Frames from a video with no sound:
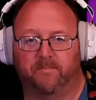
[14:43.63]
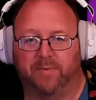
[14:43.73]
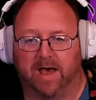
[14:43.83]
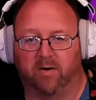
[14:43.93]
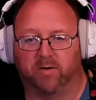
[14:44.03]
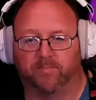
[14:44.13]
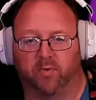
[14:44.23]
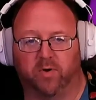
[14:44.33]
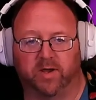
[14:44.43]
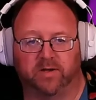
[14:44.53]

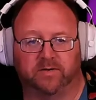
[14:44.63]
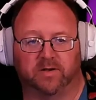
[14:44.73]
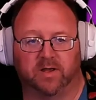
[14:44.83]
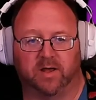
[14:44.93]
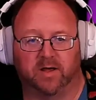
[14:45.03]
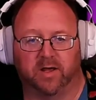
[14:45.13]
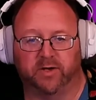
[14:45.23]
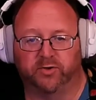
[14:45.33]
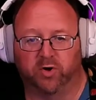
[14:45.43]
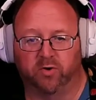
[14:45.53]
PowerPoint,
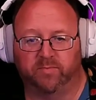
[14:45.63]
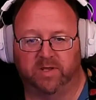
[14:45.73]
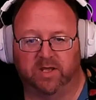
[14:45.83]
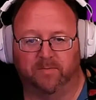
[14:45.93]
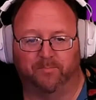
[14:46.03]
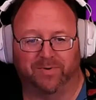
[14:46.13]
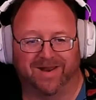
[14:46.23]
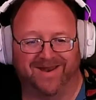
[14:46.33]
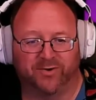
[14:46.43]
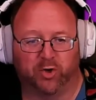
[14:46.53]
Adobe,
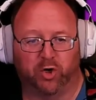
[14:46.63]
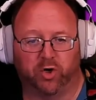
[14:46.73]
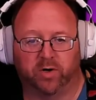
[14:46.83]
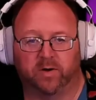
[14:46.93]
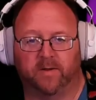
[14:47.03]
Blender.